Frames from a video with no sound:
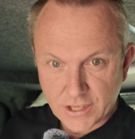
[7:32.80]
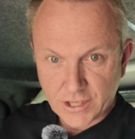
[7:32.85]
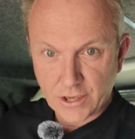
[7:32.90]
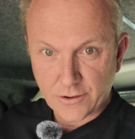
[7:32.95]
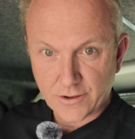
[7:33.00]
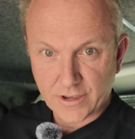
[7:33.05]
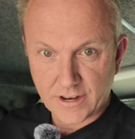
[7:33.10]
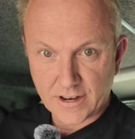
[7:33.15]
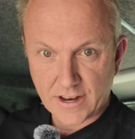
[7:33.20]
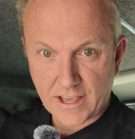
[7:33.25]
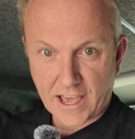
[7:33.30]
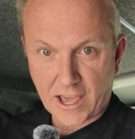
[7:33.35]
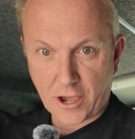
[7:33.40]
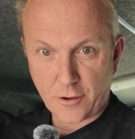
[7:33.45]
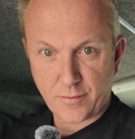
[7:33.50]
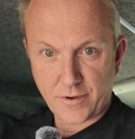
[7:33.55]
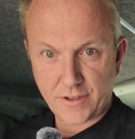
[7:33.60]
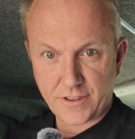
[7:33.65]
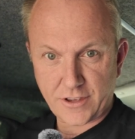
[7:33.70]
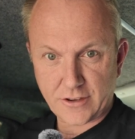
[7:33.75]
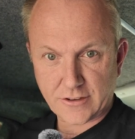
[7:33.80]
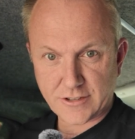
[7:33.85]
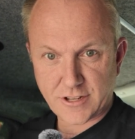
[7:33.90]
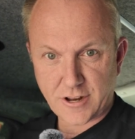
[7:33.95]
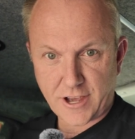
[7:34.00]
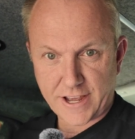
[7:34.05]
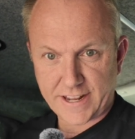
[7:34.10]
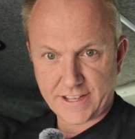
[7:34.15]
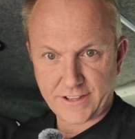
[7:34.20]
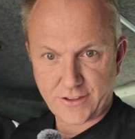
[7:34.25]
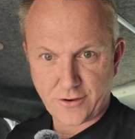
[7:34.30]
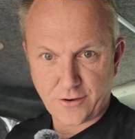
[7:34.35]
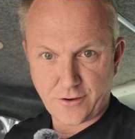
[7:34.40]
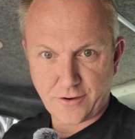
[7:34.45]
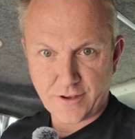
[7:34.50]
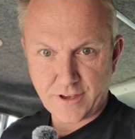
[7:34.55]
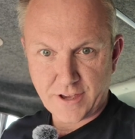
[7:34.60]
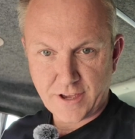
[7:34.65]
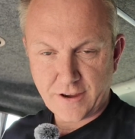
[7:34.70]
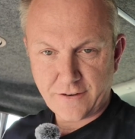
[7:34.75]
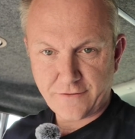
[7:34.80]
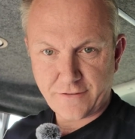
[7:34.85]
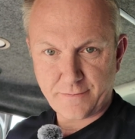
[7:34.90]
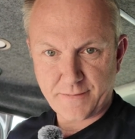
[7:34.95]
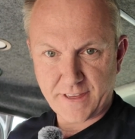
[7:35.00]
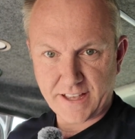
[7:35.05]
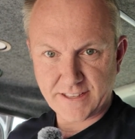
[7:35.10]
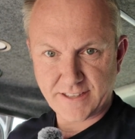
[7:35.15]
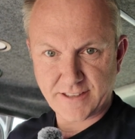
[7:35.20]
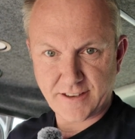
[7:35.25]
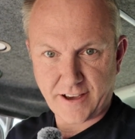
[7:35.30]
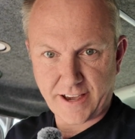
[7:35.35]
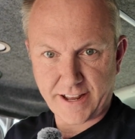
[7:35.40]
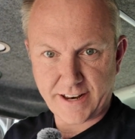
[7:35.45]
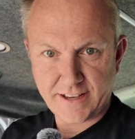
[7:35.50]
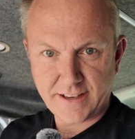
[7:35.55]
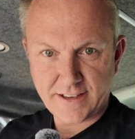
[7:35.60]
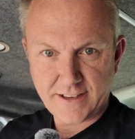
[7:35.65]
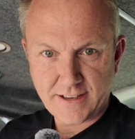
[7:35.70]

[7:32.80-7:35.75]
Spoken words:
you can open your sliding door from the inside.